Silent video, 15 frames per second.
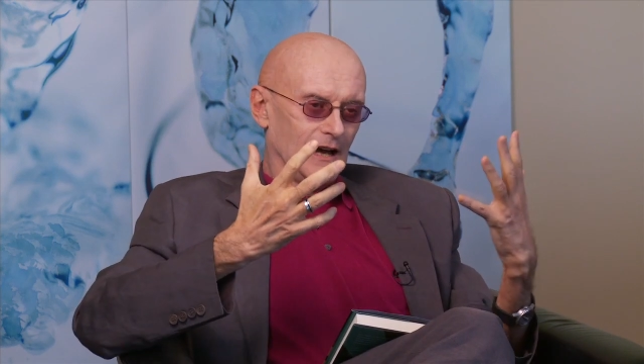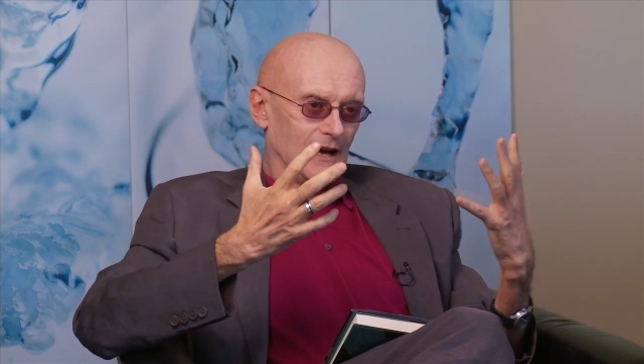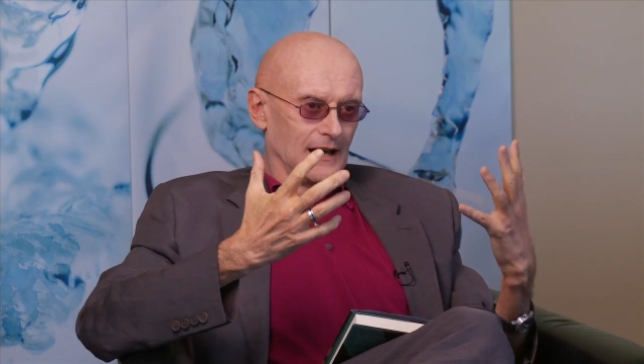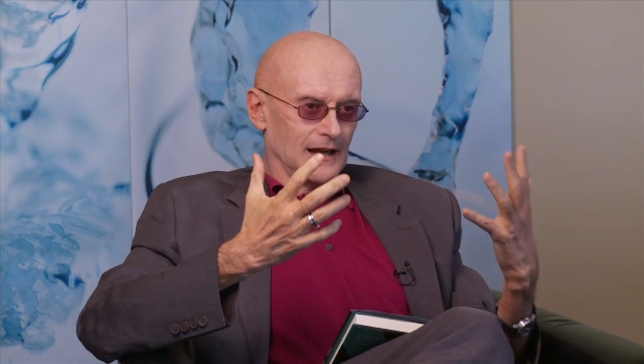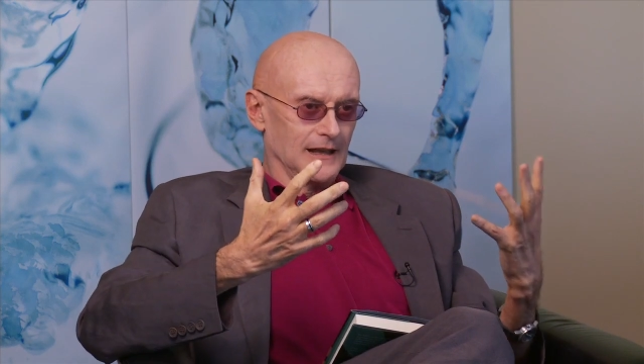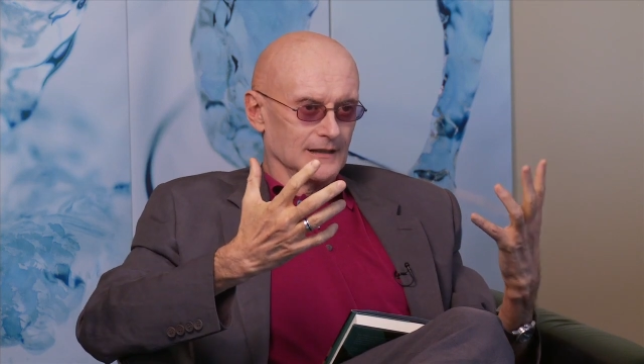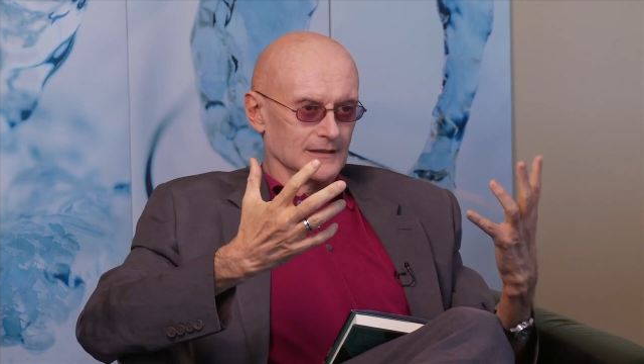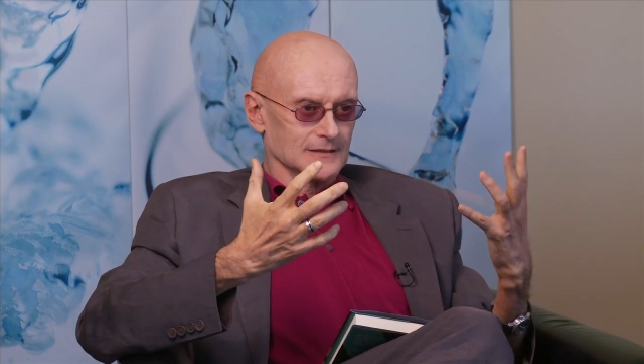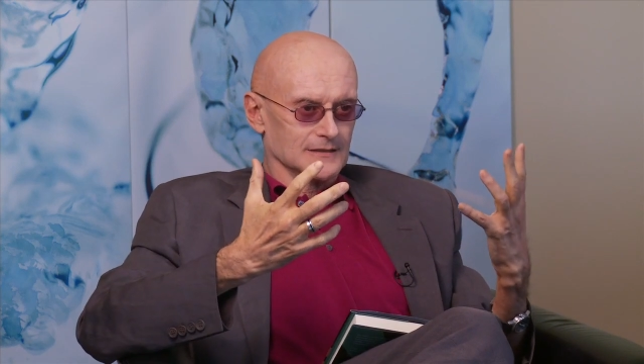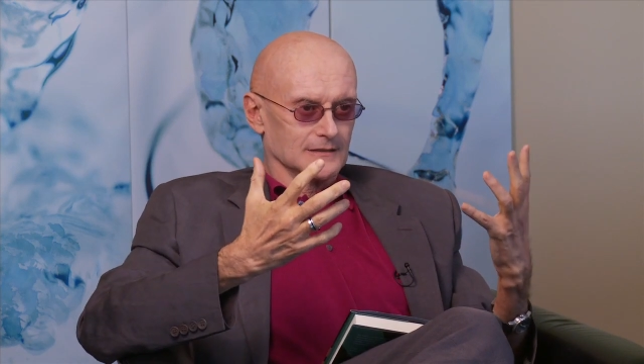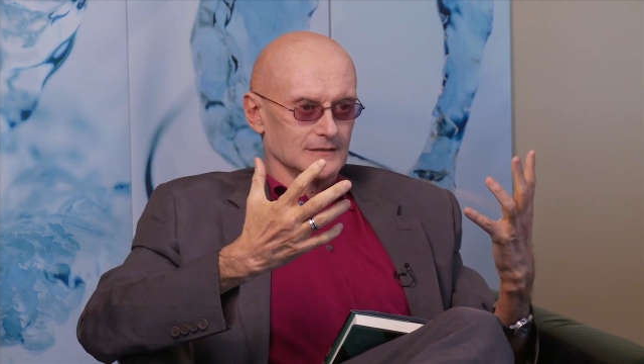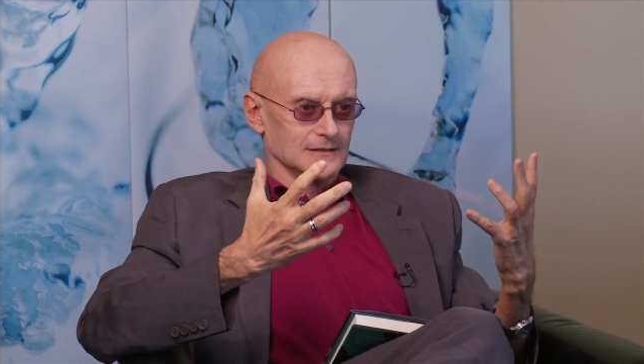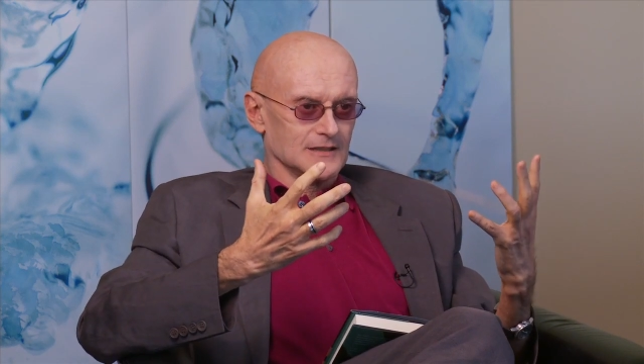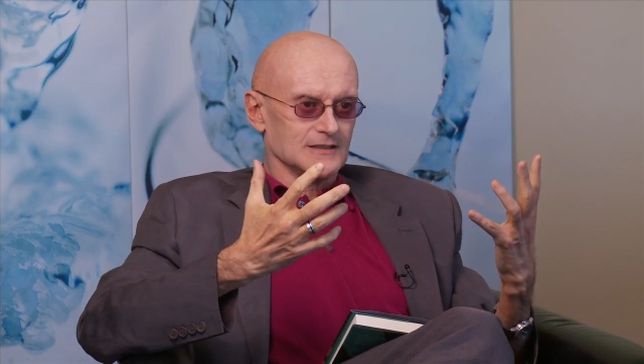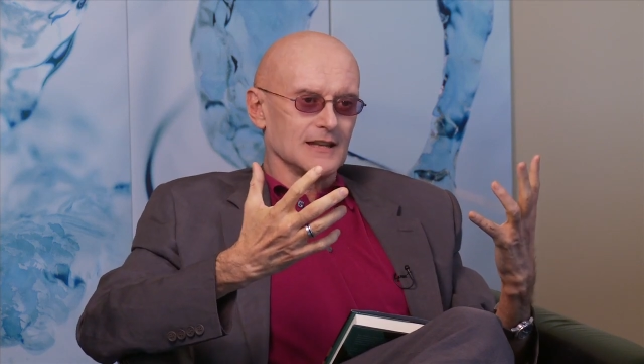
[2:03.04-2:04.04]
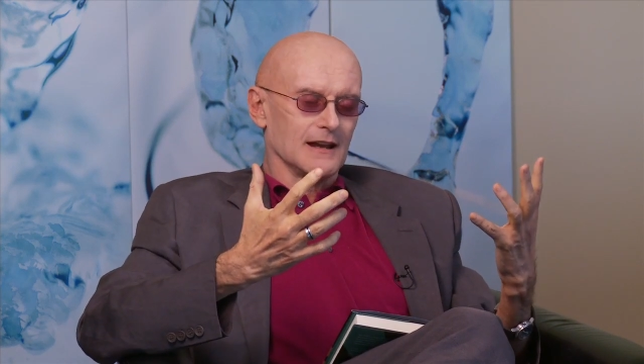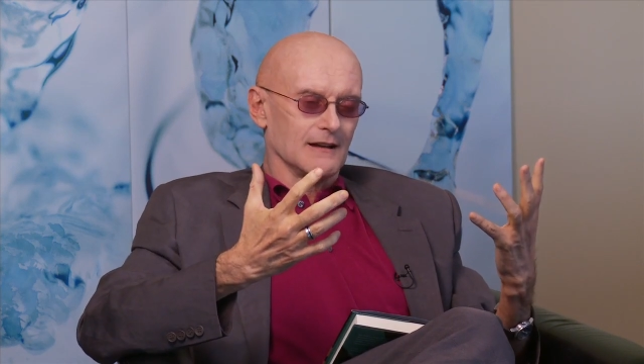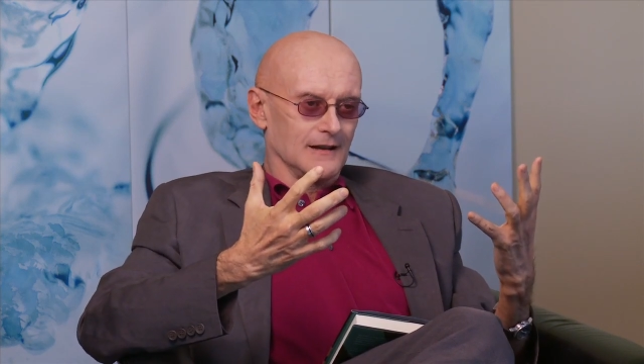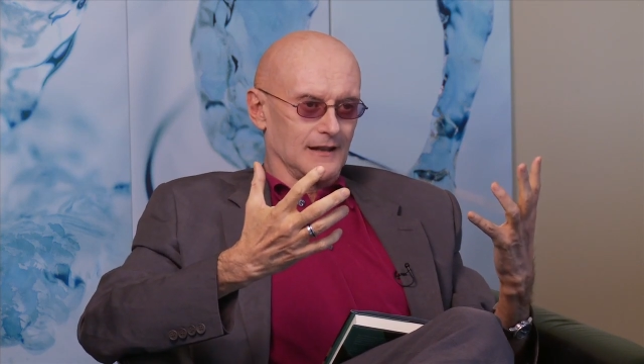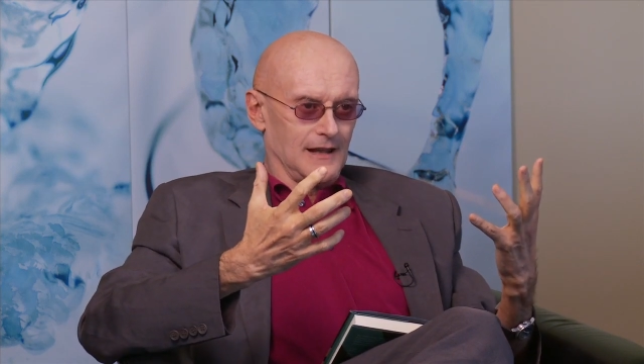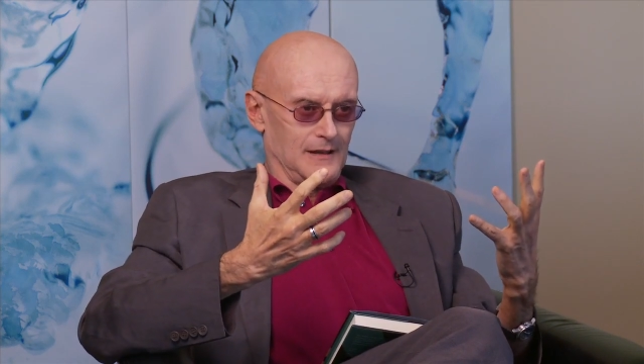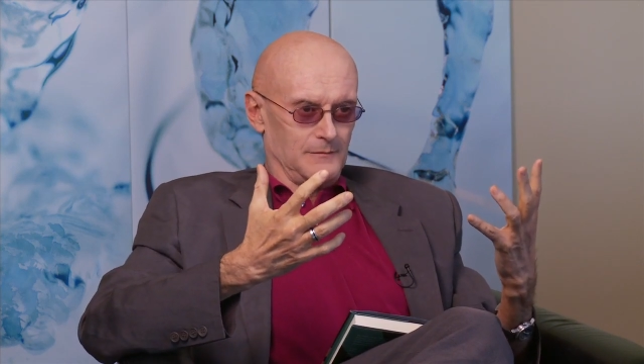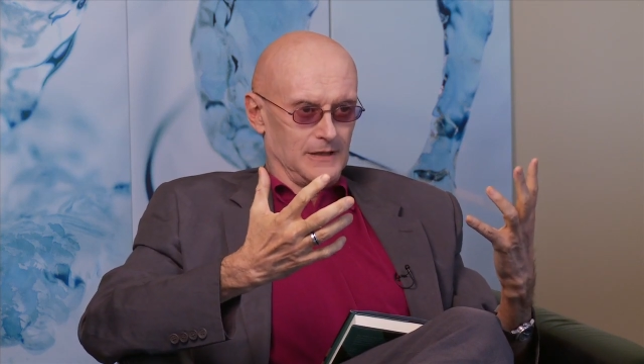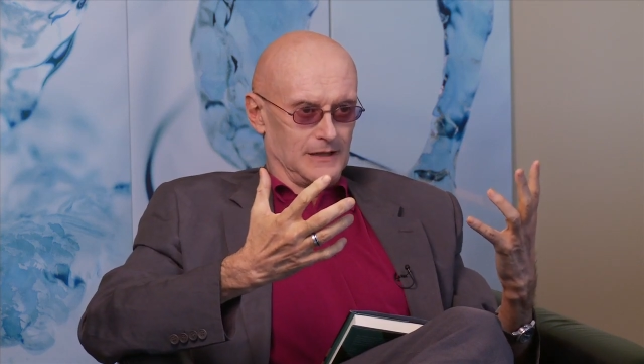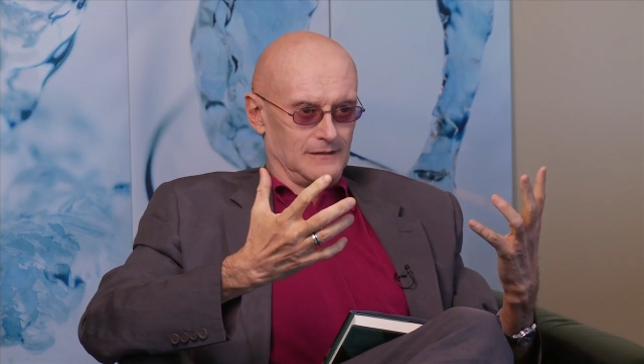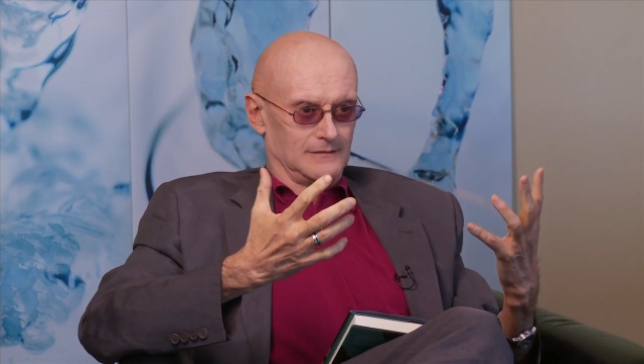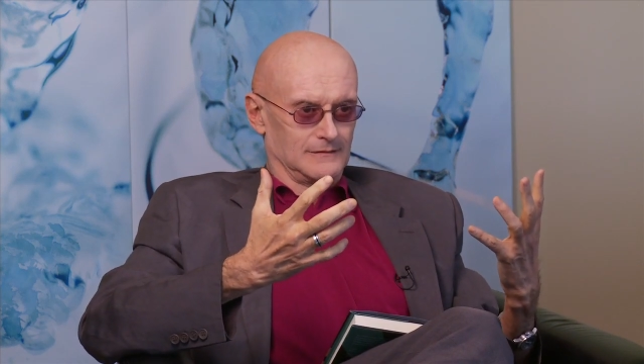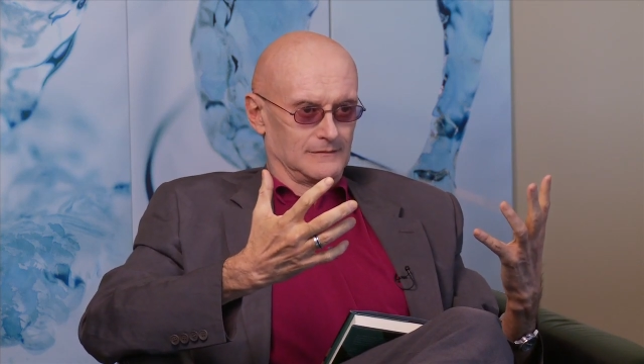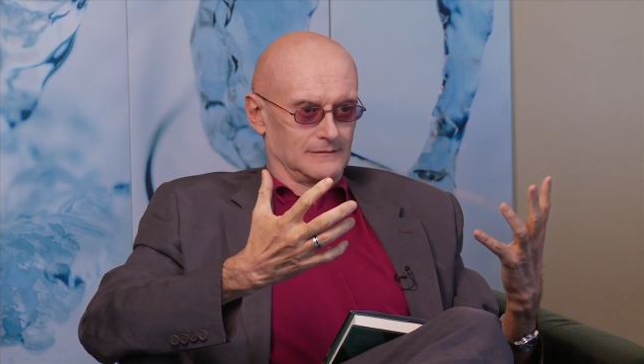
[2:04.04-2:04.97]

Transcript: eyes staring at me,